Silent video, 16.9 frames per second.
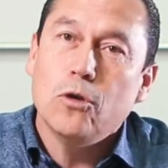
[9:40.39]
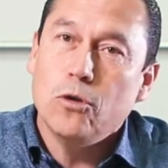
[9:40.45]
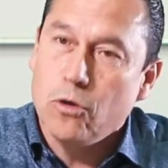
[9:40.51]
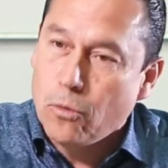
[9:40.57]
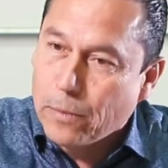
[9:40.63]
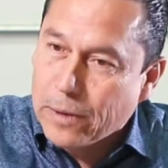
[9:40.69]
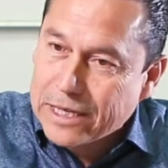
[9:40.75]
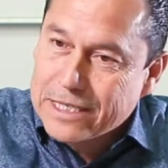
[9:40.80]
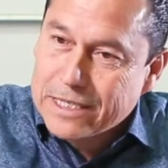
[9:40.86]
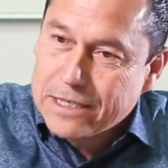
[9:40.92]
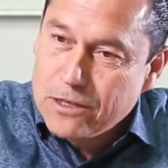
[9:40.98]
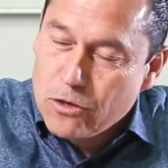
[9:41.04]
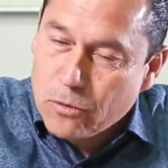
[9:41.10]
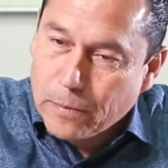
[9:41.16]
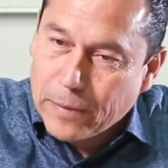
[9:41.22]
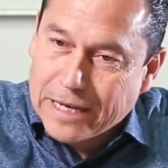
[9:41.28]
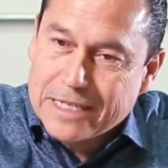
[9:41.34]
You must
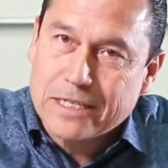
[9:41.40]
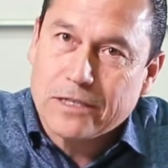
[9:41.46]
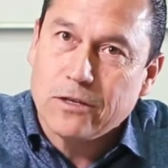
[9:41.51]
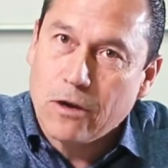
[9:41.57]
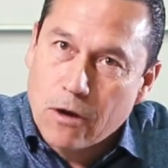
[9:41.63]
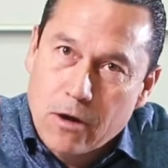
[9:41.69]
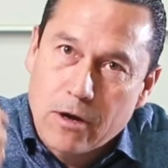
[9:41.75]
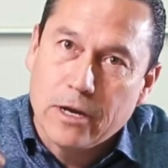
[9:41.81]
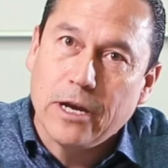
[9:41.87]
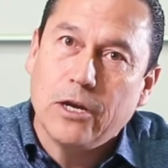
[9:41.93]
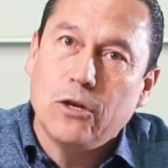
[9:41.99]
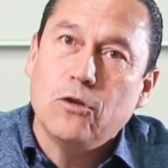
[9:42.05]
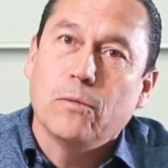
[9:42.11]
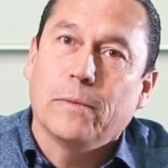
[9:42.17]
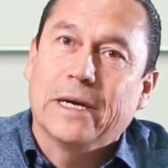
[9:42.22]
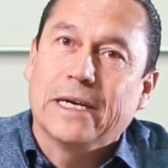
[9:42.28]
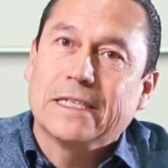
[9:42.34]
earn it.
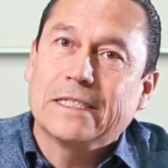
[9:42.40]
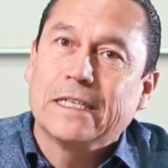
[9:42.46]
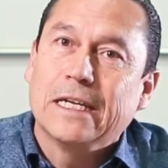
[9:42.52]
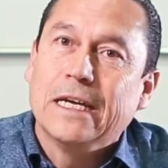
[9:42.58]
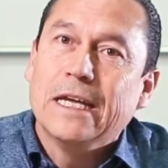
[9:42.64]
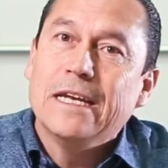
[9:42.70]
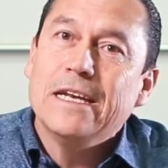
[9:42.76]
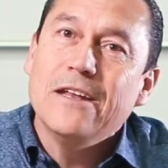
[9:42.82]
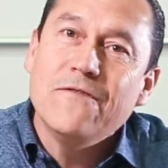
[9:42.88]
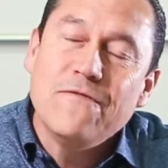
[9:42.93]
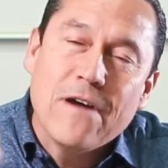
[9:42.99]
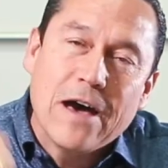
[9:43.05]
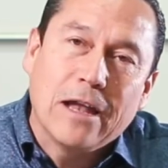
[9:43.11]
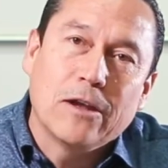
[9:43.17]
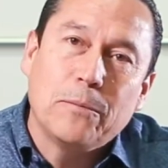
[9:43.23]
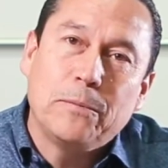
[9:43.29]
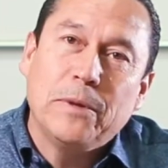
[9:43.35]
You must
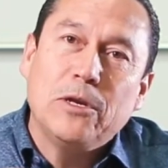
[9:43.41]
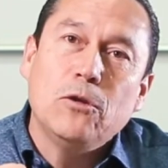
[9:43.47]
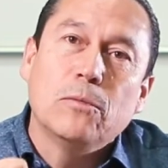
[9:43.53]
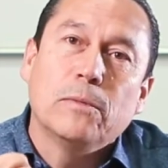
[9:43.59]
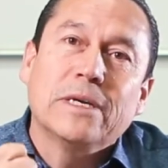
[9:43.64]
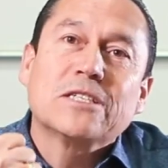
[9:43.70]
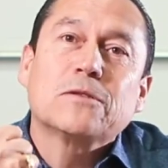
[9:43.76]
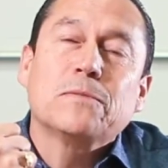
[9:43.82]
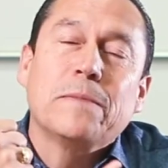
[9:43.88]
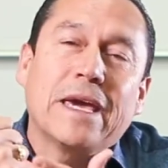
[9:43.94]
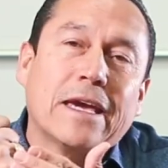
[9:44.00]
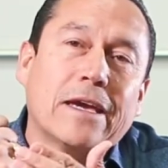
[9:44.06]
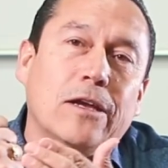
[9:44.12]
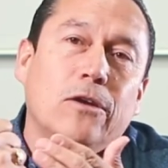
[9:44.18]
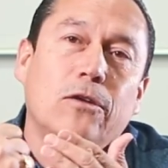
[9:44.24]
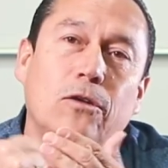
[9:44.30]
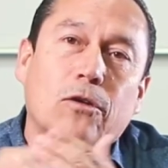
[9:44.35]
develop it. You must
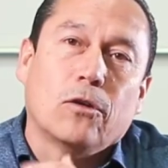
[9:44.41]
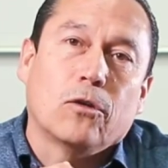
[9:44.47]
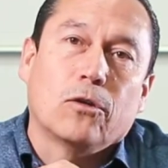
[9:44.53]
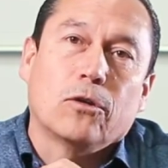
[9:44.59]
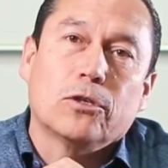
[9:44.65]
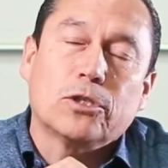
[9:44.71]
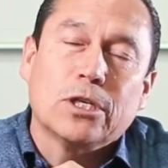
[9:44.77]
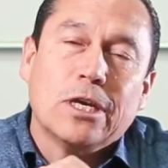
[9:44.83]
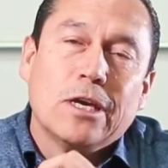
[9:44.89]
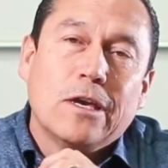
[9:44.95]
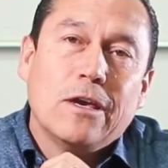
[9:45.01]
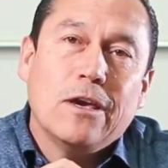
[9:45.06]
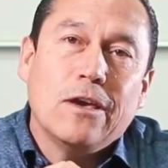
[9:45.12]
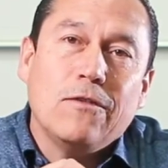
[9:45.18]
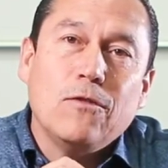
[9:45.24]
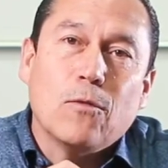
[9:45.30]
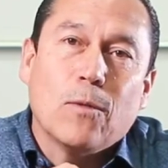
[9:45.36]
make it yours
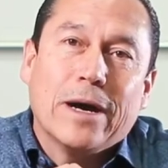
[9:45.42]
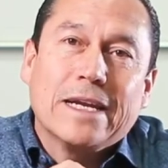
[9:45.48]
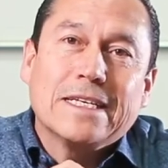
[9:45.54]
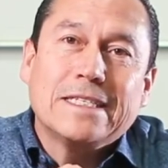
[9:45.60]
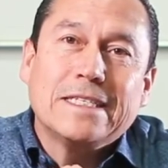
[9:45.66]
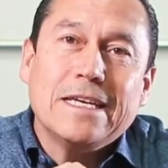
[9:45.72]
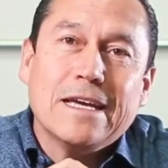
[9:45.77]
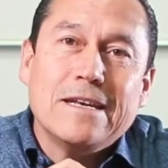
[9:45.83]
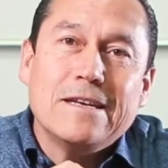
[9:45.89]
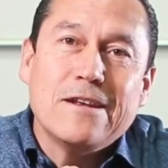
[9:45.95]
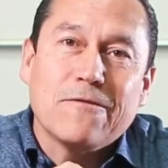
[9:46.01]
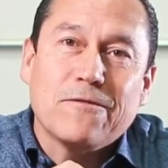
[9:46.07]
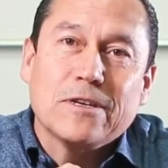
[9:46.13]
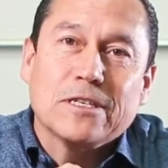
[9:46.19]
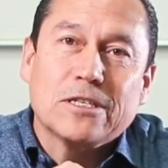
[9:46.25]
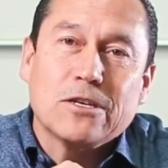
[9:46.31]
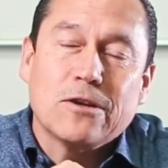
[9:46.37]
if you want to see a
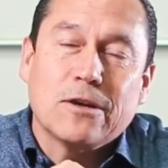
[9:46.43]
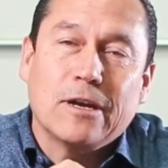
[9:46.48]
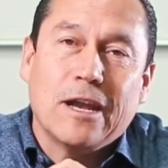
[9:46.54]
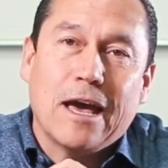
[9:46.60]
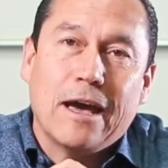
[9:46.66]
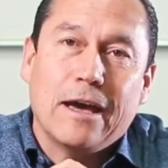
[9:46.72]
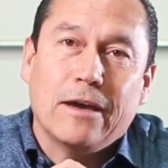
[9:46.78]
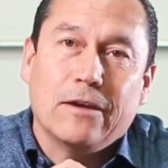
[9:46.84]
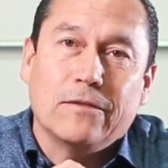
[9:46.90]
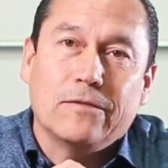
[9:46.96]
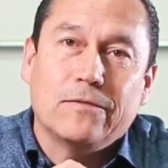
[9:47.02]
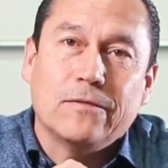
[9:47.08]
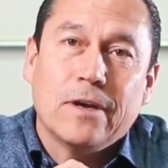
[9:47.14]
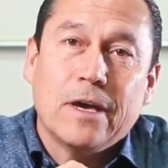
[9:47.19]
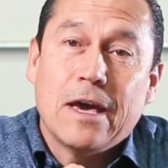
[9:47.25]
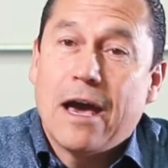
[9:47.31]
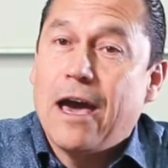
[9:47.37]
difference in your life.
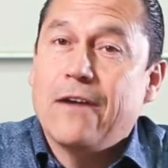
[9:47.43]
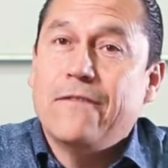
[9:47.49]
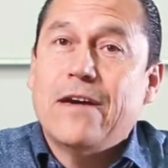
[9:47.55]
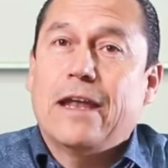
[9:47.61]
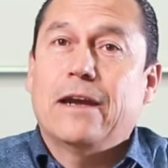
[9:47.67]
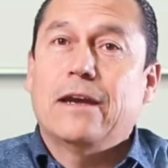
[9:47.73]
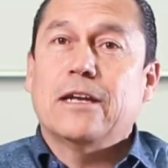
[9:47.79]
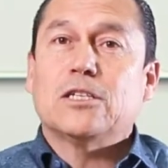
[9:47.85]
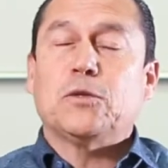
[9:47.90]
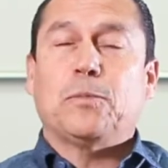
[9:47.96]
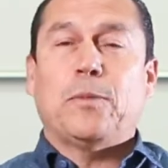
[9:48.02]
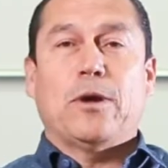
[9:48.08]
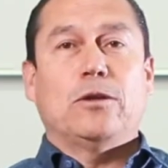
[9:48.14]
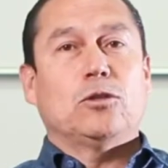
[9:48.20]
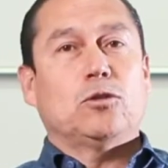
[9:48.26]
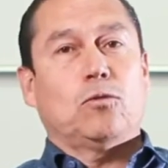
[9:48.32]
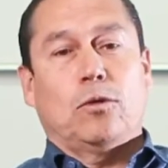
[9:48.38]
I've had an
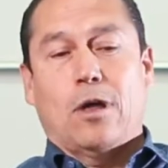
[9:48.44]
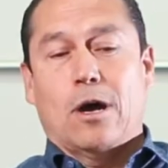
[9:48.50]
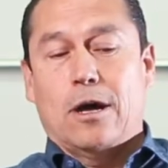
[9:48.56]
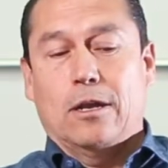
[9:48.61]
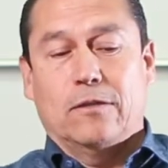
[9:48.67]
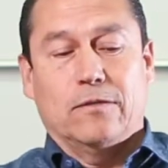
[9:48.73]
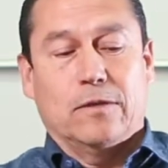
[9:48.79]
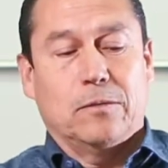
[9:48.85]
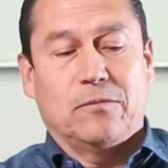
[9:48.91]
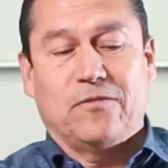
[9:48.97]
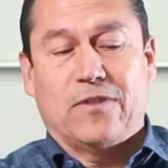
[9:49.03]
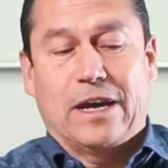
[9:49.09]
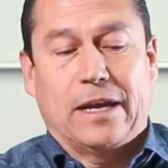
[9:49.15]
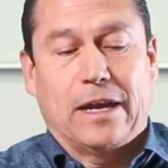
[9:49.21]
experience with all of them,